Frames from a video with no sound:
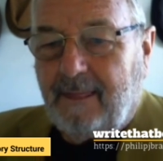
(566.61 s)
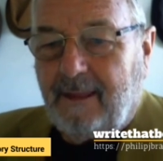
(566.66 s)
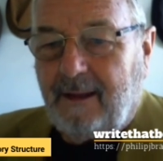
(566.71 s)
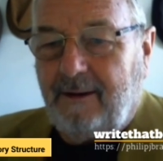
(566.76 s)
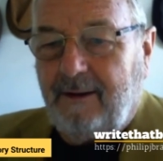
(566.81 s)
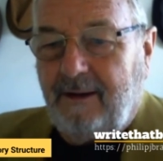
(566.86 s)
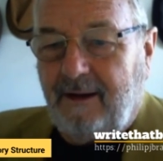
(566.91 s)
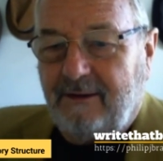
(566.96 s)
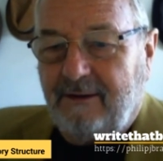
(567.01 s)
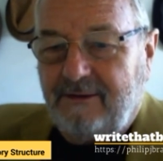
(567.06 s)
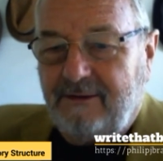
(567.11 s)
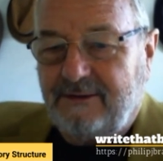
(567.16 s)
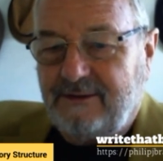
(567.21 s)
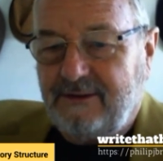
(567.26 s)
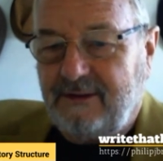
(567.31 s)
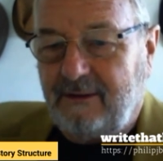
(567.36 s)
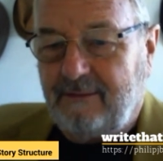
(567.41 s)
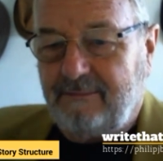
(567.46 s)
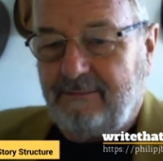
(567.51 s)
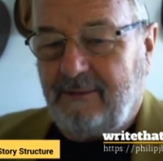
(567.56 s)
An
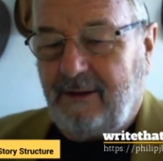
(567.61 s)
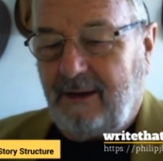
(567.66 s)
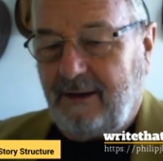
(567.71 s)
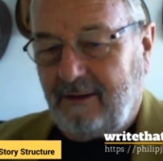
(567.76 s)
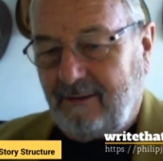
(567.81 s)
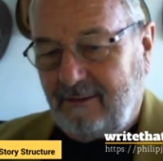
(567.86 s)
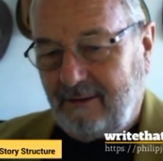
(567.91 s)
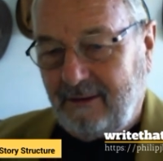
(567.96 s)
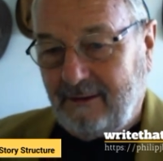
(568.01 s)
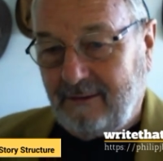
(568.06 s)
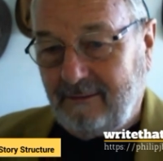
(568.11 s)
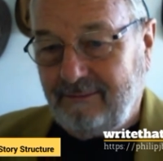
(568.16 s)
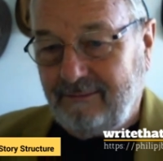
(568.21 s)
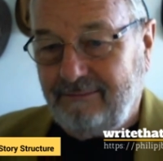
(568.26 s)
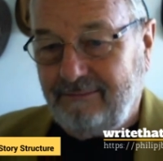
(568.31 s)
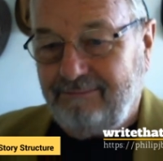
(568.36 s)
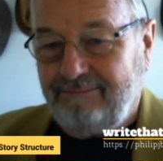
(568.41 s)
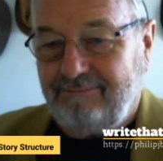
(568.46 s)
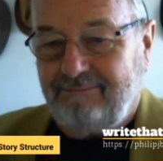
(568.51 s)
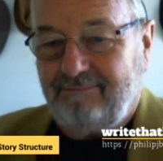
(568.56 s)
artist, I don't know,
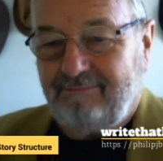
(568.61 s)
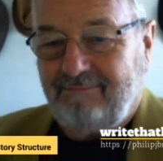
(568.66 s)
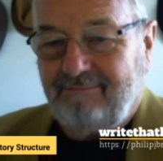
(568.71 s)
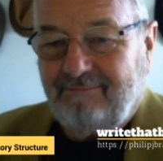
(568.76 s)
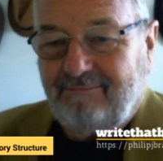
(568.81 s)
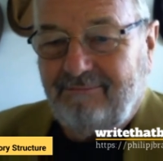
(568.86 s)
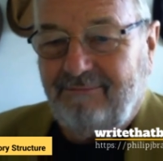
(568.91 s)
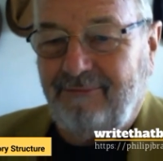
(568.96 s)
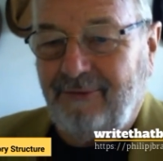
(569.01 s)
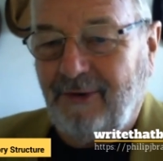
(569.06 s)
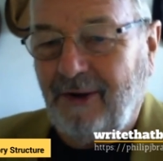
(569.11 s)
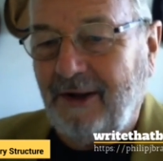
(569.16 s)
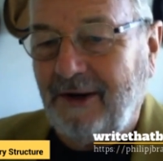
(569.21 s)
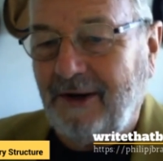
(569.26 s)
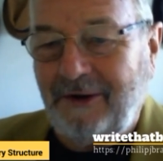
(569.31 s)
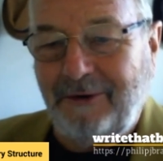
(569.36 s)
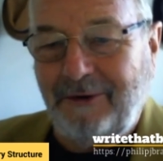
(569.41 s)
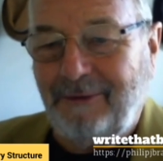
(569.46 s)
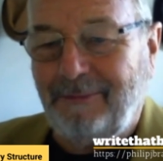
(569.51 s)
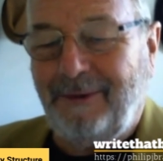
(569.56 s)
fly
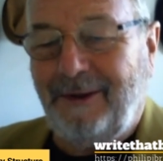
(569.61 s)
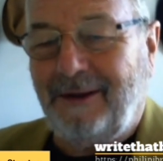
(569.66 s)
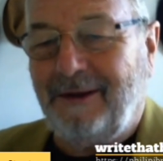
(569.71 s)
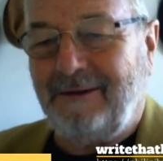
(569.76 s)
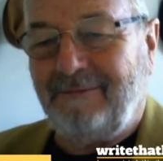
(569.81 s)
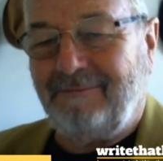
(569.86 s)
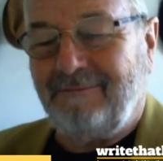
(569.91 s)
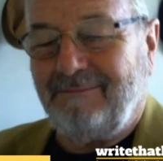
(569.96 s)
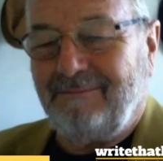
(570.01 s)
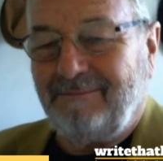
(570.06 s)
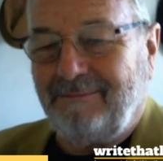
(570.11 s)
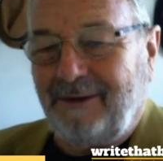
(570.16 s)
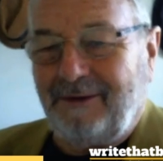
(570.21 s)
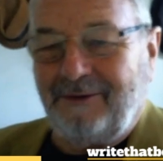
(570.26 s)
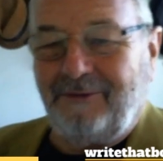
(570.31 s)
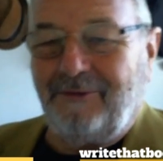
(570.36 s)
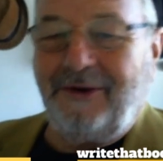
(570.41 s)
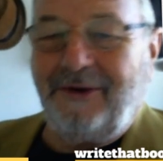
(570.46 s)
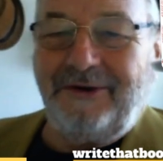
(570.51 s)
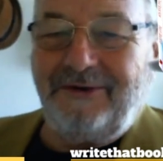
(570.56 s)
an aeroplane, be
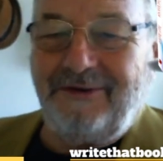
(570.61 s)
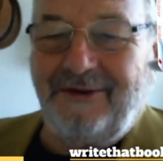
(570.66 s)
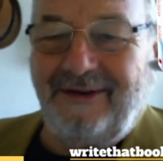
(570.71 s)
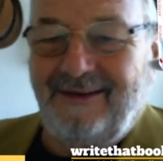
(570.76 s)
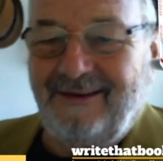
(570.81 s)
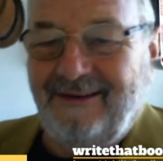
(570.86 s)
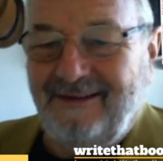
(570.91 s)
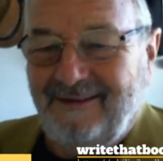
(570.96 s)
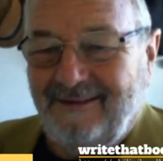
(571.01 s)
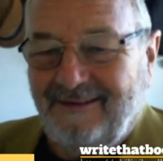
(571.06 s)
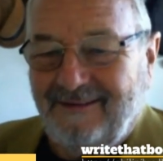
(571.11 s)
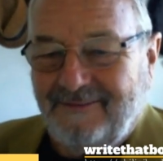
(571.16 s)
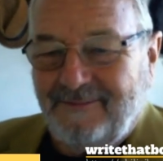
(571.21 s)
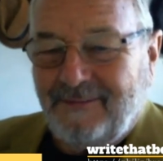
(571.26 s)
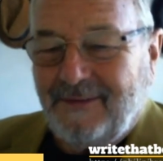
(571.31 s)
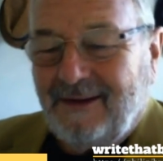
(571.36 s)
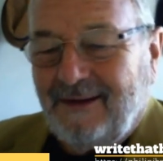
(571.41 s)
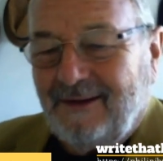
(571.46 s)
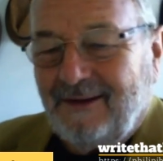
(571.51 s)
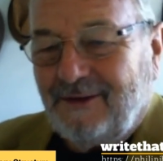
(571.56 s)
a writer,
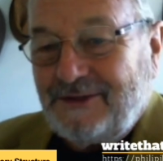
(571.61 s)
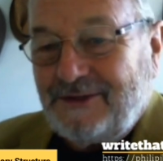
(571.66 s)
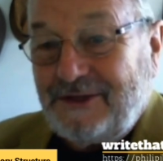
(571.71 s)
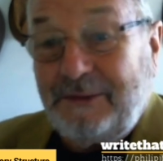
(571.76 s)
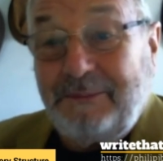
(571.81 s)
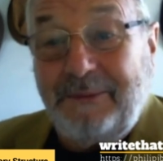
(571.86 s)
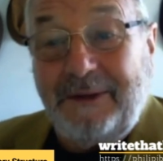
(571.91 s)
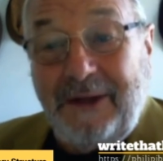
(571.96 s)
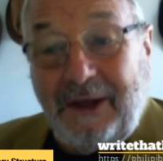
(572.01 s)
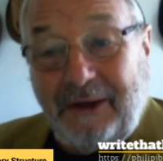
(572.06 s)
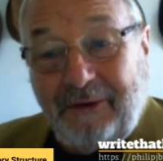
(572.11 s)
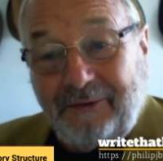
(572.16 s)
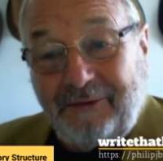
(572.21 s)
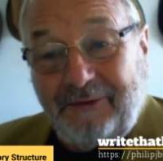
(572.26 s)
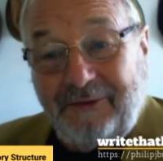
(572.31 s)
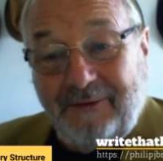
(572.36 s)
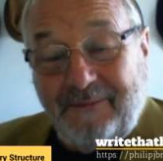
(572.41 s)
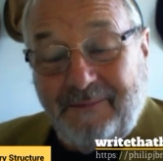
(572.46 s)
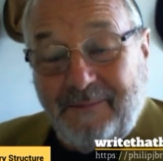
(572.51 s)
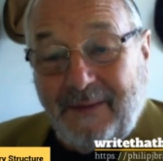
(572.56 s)
something
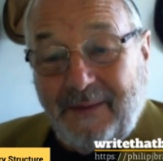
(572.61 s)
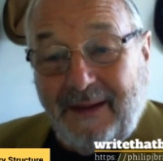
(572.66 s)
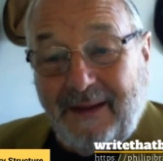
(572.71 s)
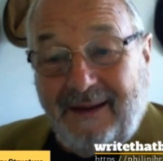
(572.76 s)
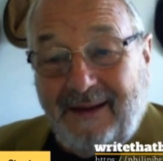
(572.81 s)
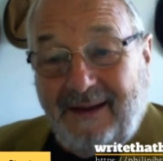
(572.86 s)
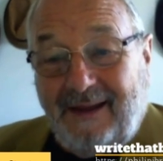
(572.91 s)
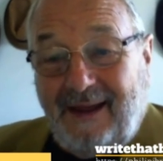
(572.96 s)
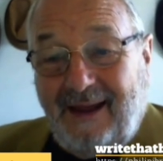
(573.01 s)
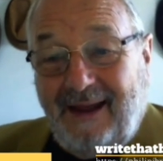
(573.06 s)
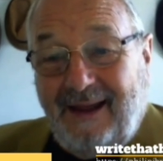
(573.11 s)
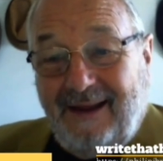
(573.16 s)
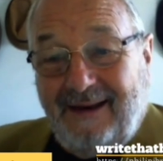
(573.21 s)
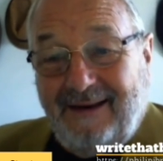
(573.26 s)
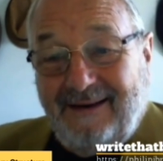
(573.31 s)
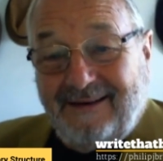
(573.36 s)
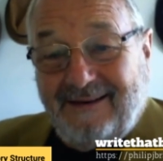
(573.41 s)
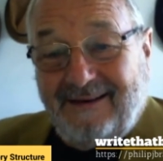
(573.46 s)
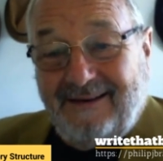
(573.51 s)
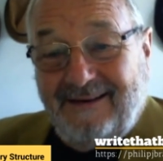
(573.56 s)
else.
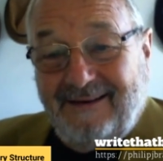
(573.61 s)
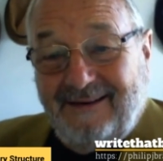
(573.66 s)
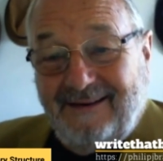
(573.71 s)
And